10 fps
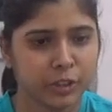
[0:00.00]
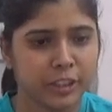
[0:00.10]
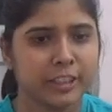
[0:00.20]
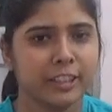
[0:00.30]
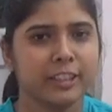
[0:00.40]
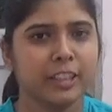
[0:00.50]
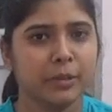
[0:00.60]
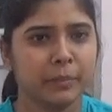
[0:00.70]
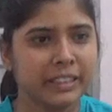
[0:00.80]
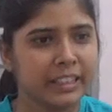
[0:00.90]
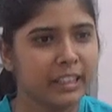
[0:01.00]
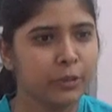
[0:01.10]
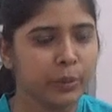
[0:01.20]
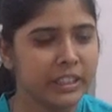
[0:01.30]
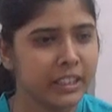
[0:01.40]
Okay, sir.
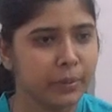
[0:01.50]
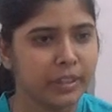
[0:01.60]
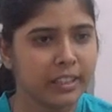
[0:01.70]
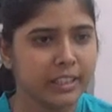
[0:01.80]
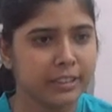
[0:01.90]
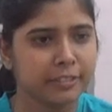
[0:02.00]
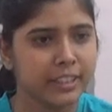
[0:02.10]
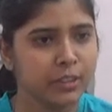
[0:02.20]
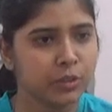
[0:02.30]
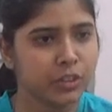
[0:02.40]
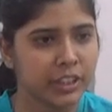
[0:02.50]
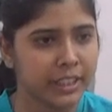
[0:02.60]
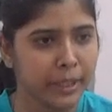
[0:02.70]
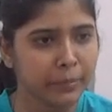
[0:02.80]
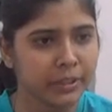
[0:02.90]
Basically, weeds are being classified into three
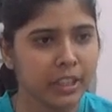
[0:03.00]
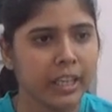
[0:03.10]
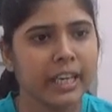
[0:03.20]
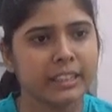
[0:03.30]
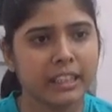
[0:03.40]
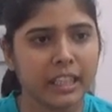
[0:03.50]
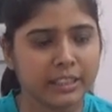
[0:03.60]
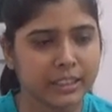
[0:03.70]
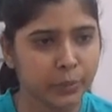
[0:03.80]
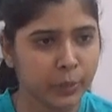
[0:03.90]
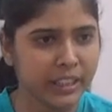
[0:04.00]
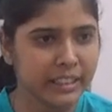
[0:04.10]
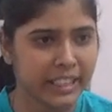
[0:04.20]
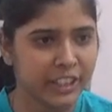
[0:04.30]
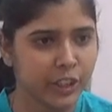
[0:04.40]
types as grassy weeds,
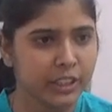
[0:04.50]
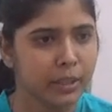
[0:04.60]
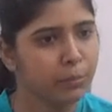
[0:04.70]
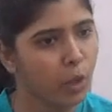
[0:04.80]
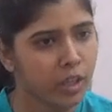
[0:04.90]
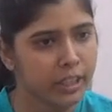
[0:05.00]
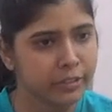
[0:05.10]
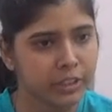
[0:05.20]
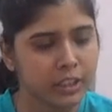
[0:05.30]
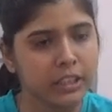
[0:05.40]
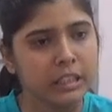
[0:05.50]
sages, and broadleaf, sir.